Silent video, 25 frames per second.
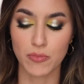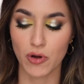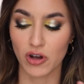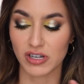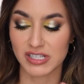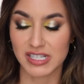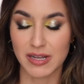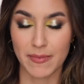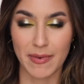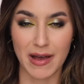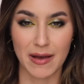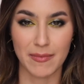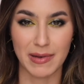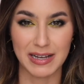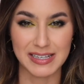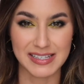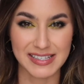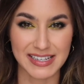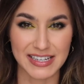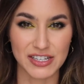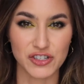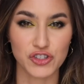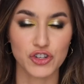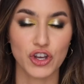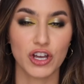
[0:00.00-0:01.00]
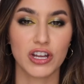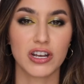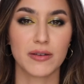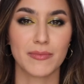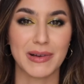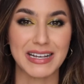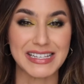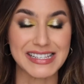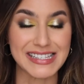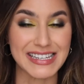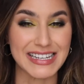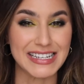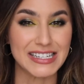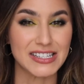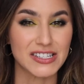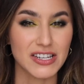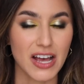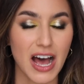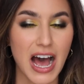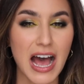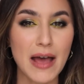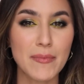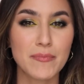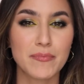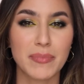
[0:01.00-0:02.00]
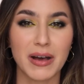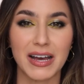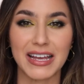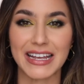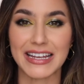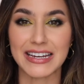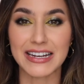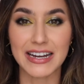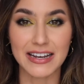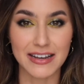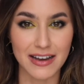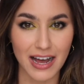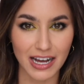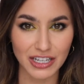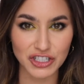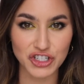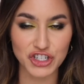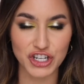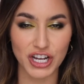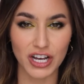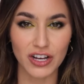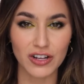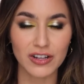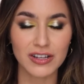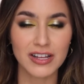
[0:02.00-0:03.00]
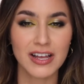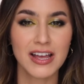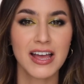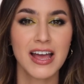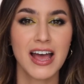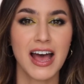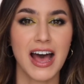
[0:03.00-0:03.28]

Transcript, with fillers: box about my skin tone and my skin type, but in a nutshell,